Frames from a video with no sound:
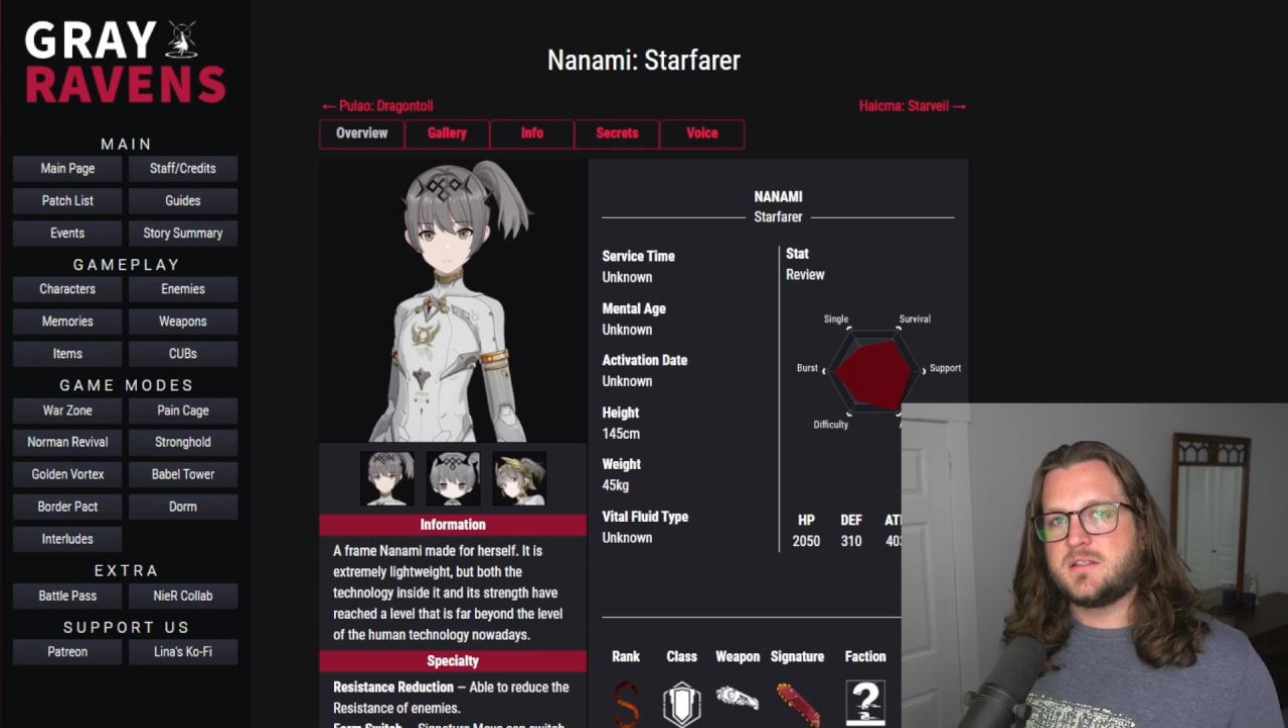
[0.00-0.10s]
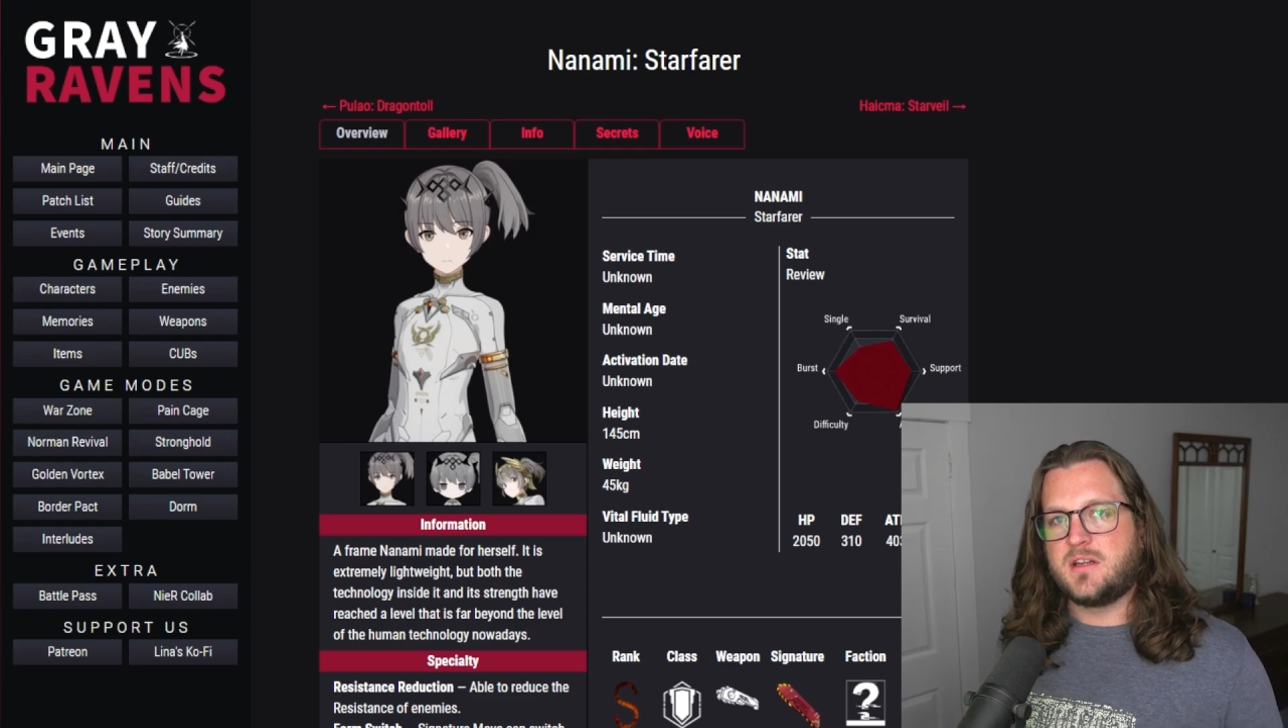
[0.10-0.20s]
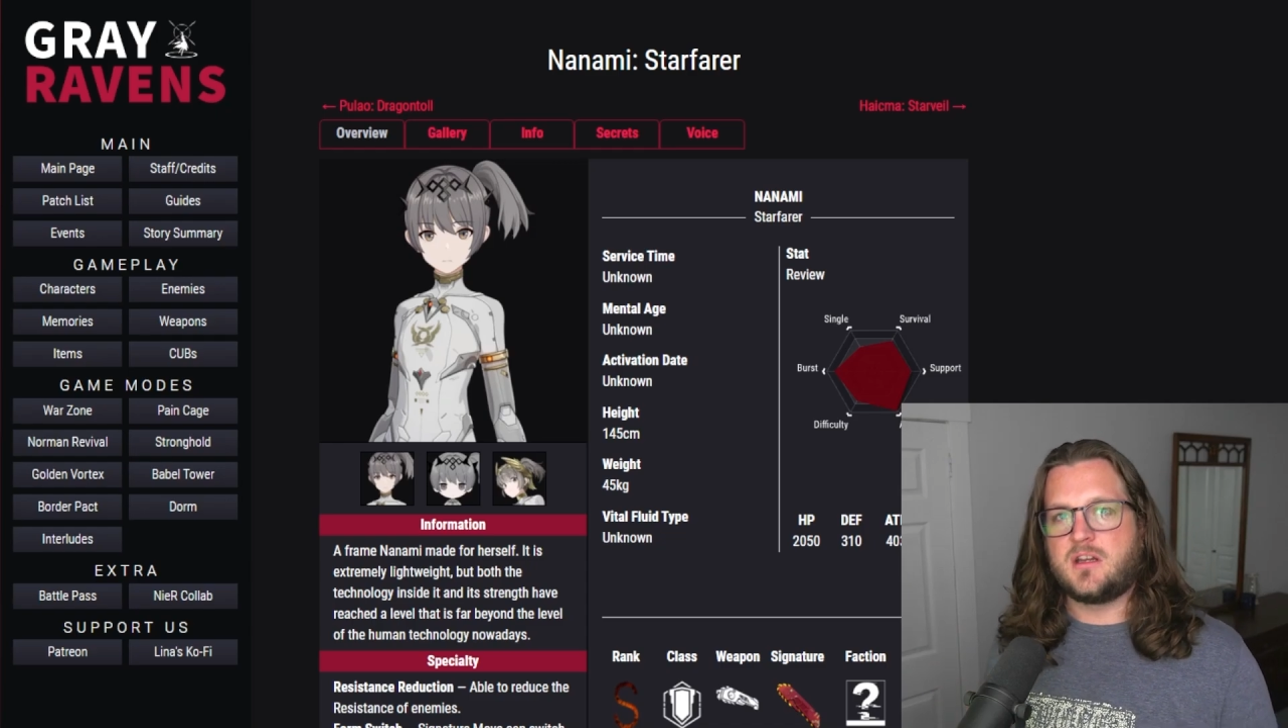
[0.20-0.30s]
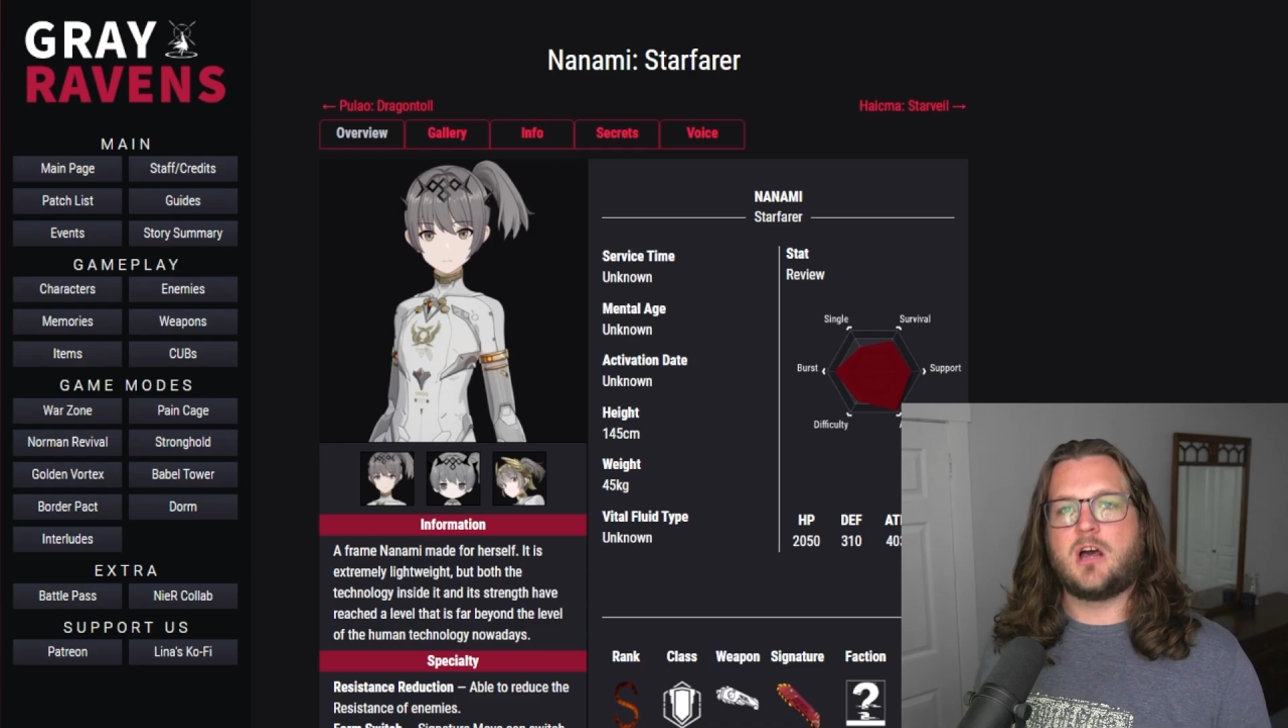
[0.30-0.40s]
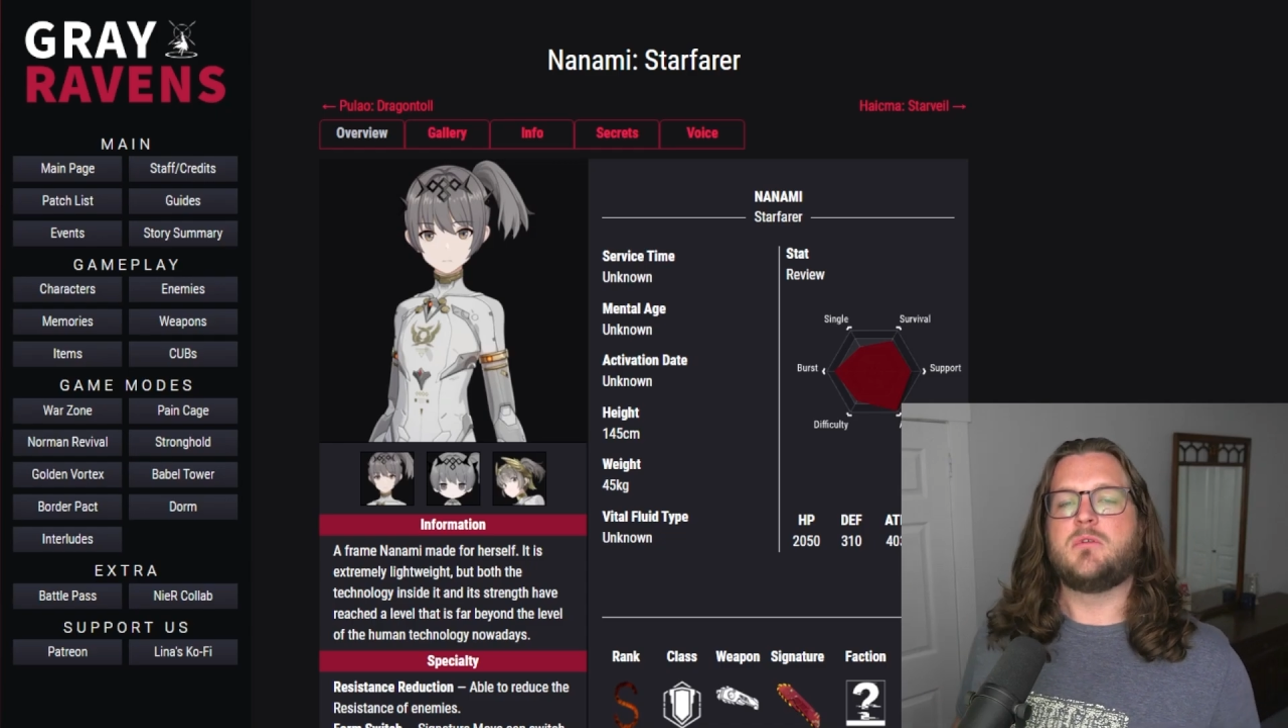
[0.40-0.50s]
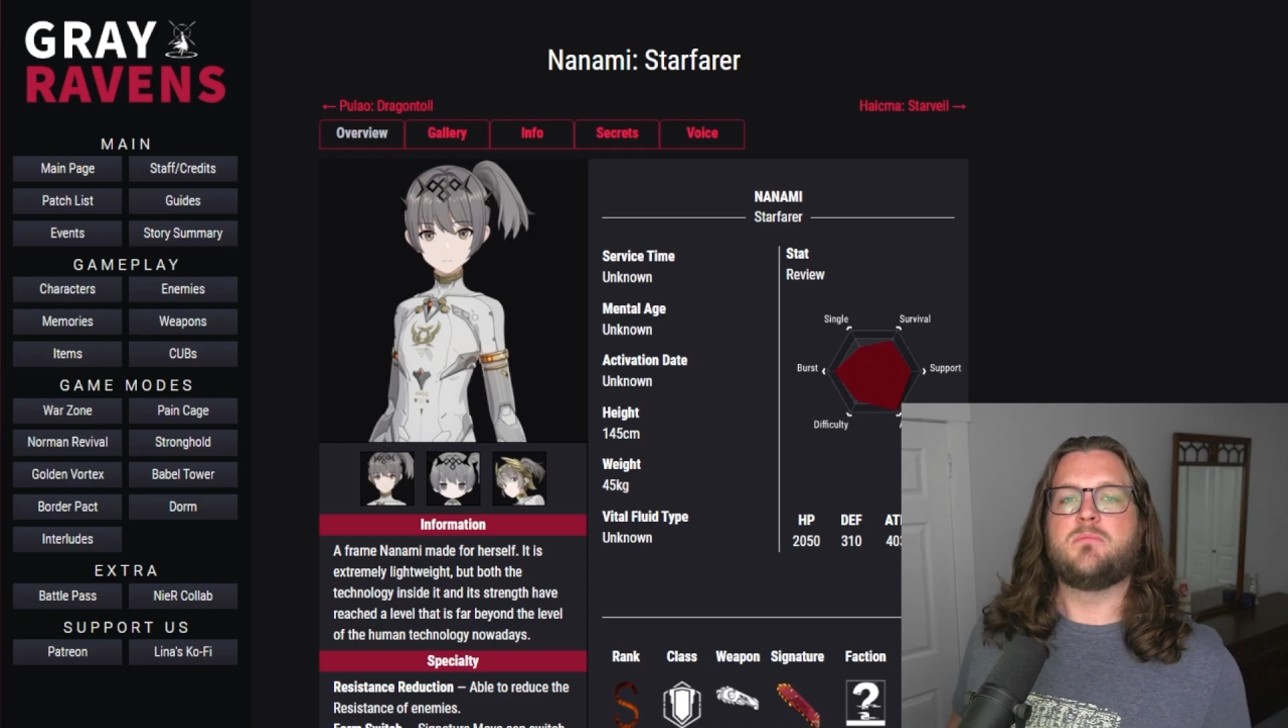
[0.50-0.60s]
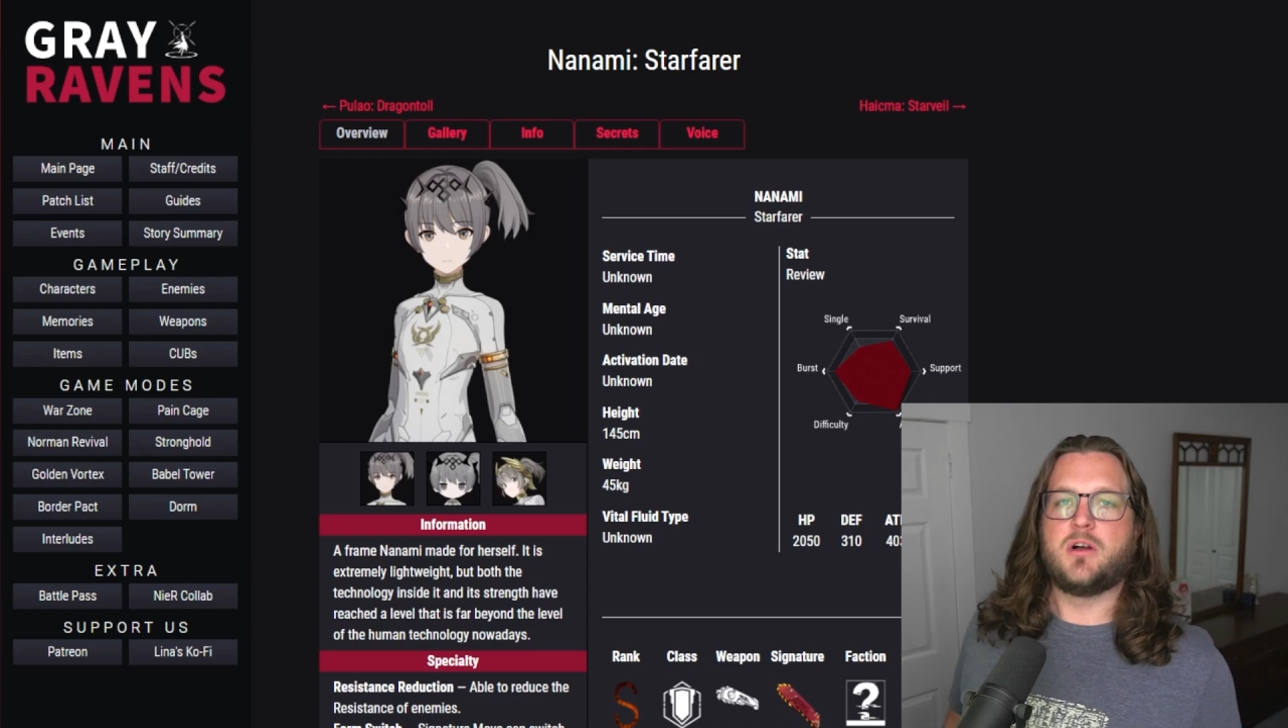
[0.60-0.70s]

Nanami